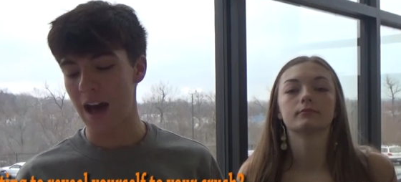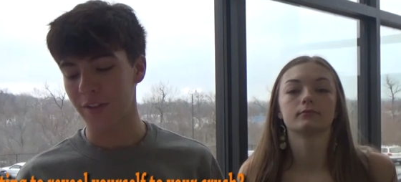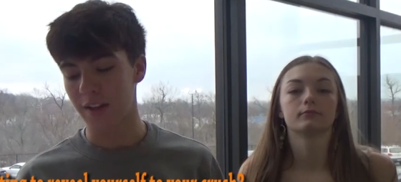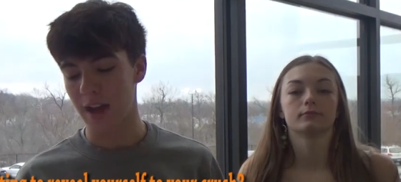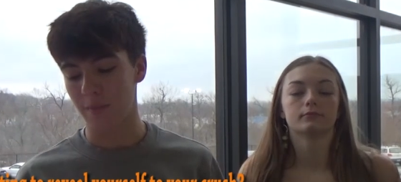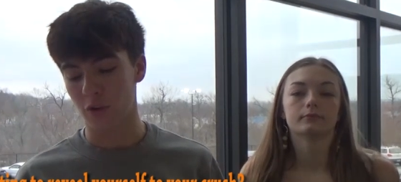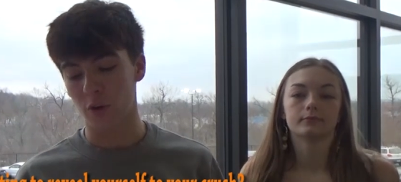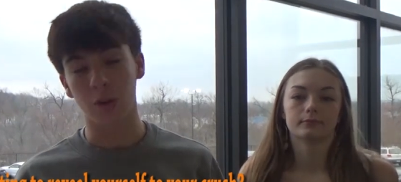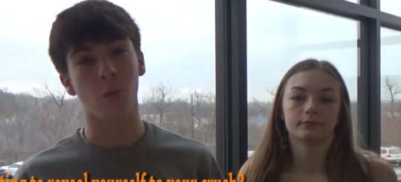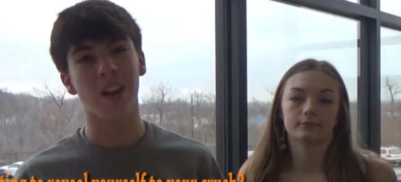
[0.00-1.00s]
Speaker 1: Al time for
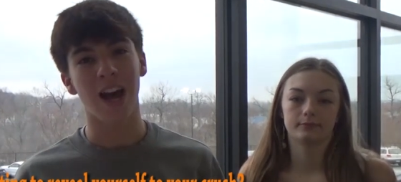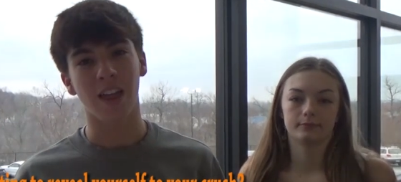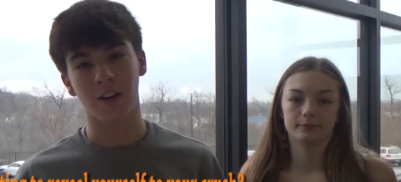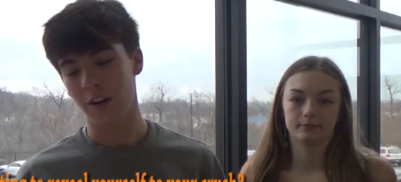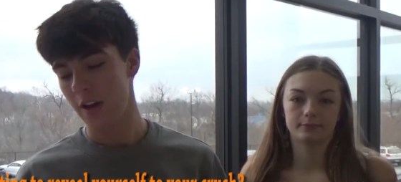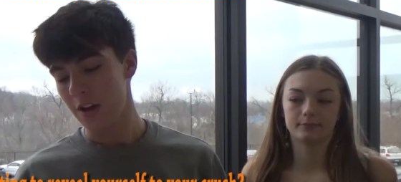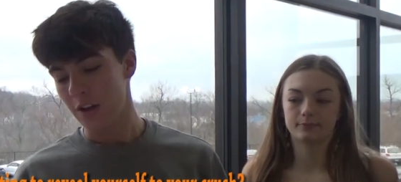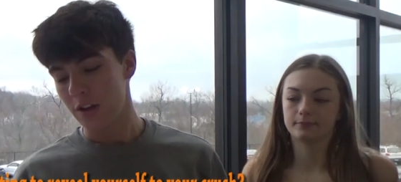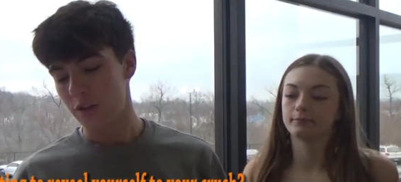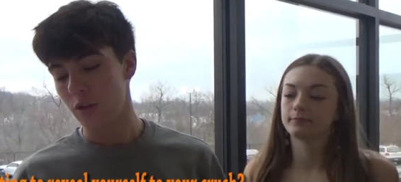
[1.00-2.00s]
only one dollar.
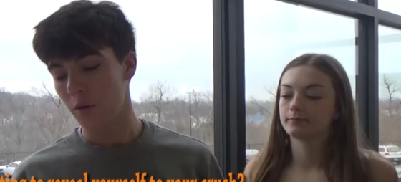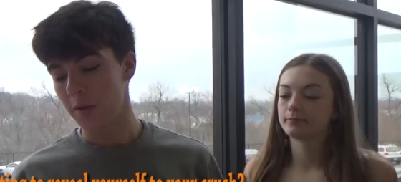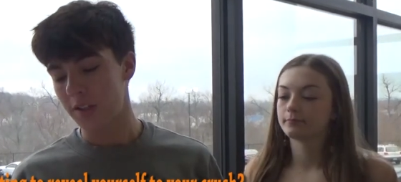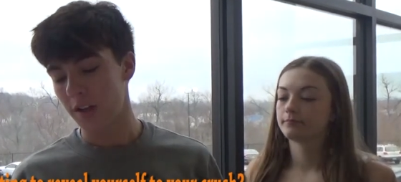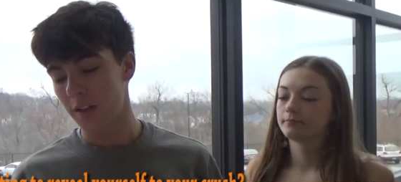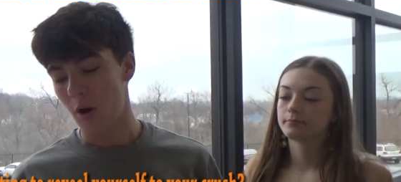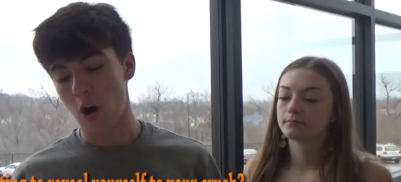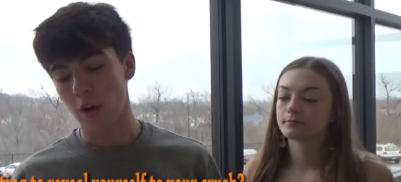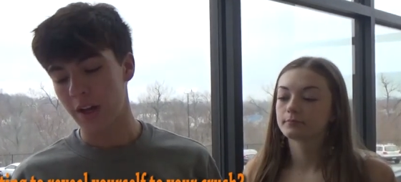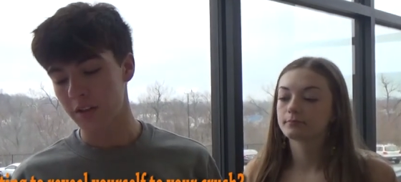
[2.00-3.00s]
Stuke will be selling them
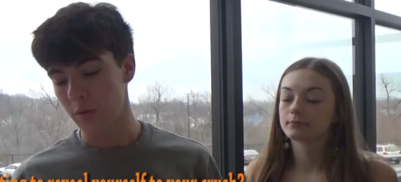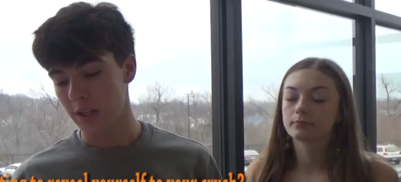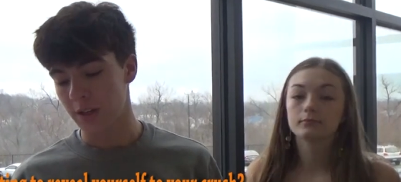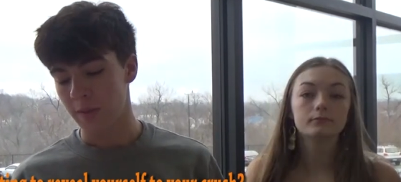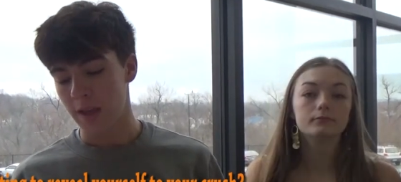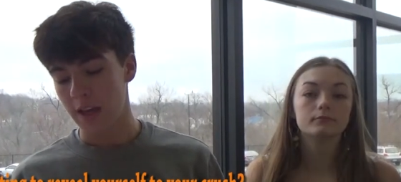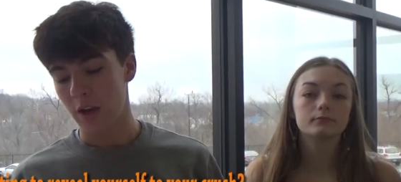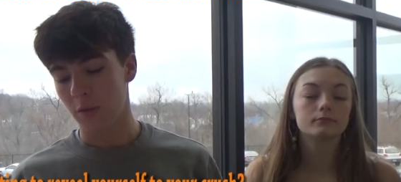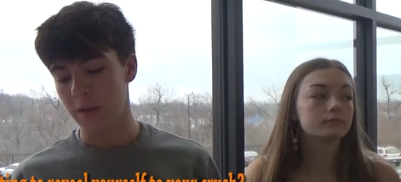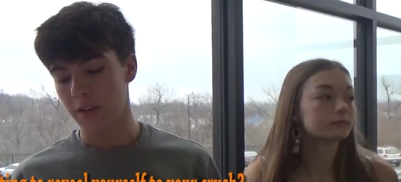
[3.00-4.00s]
all next week.
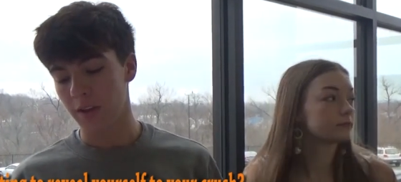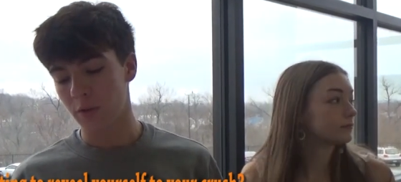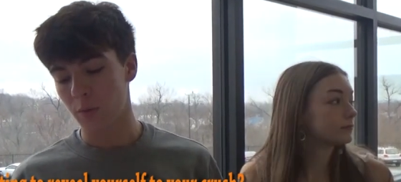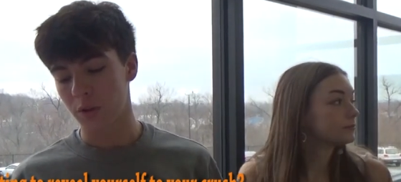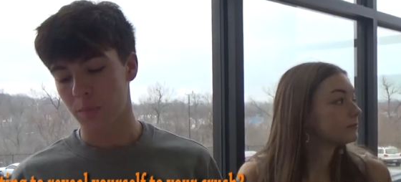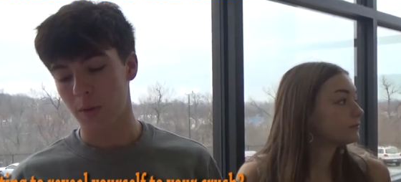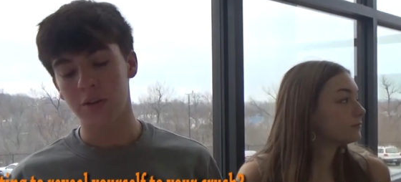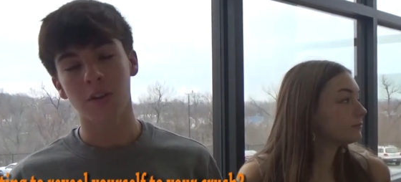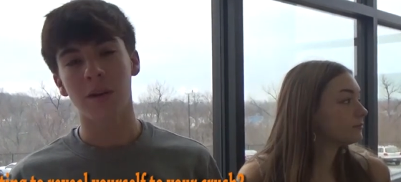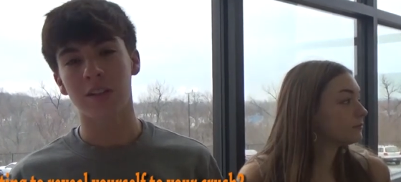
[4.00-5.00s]
It'll be delivered with your
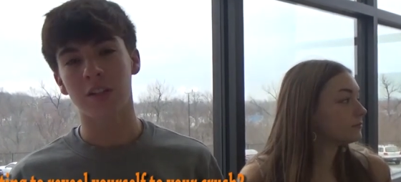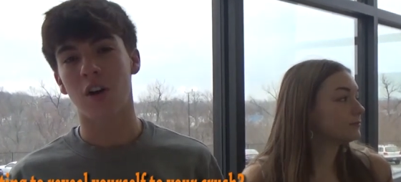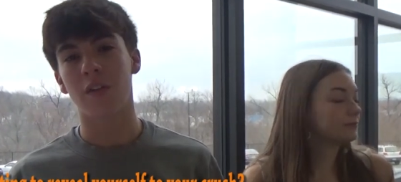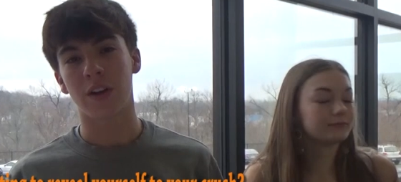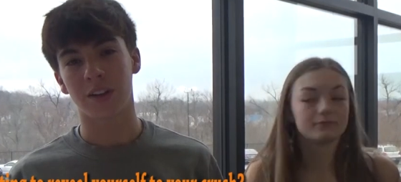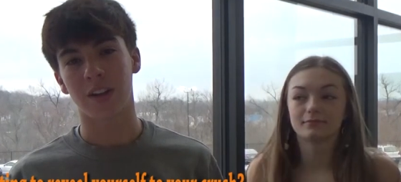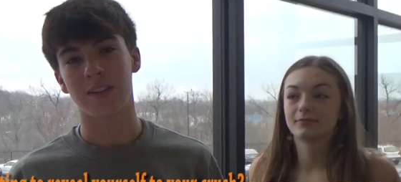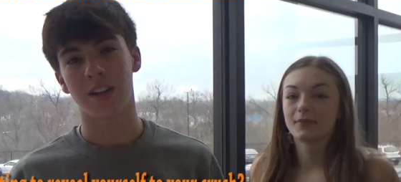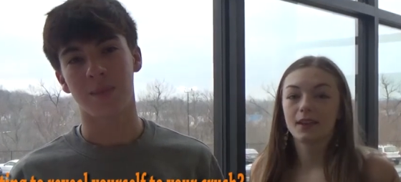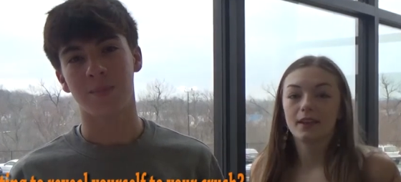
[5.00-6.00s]
personal message on
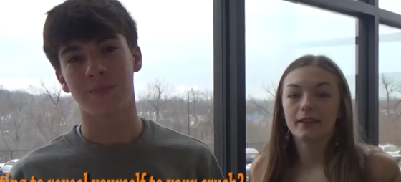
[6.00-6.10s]
Valentine's Day.